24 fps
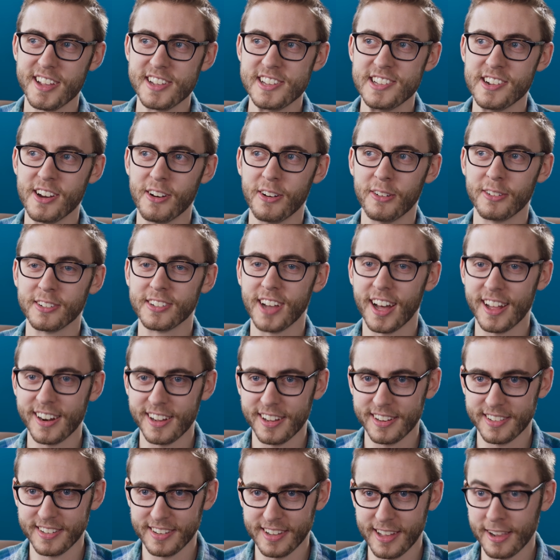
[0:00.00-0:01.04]
you know, got
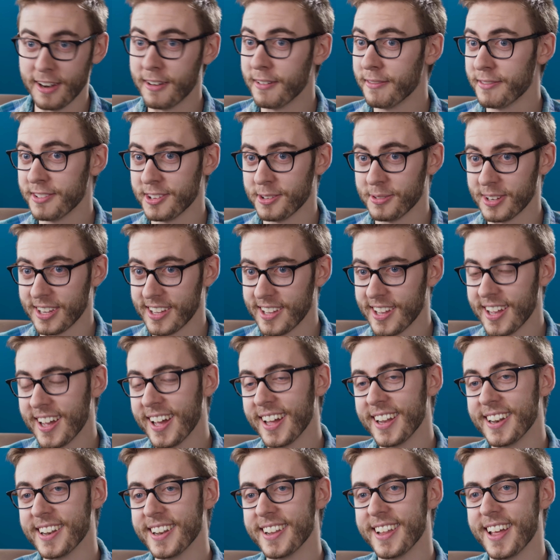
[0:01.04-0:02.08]
on an interview
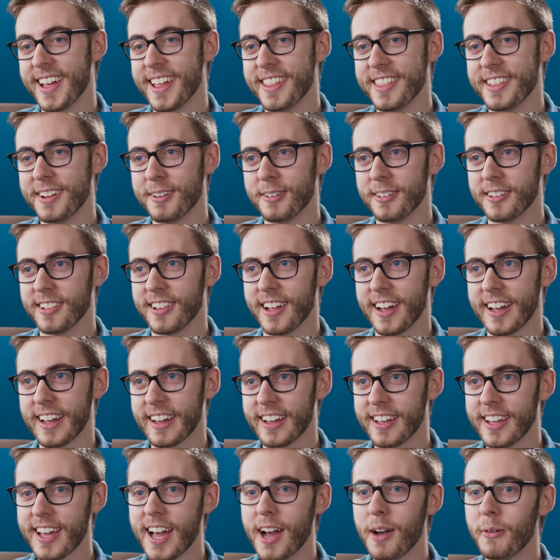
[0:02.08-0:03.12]
again, and they were
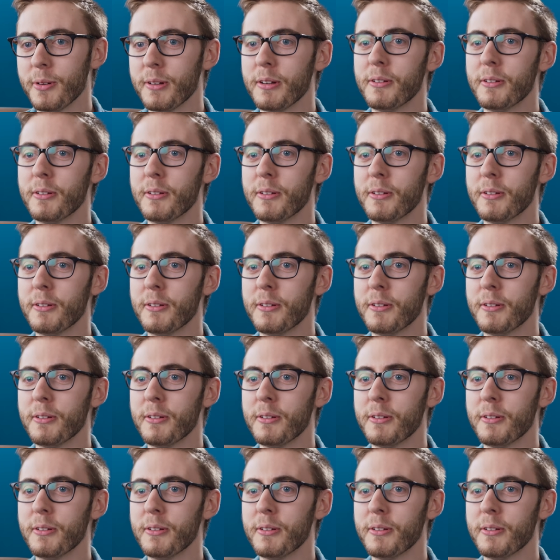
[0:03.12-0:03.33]
like, yeah, we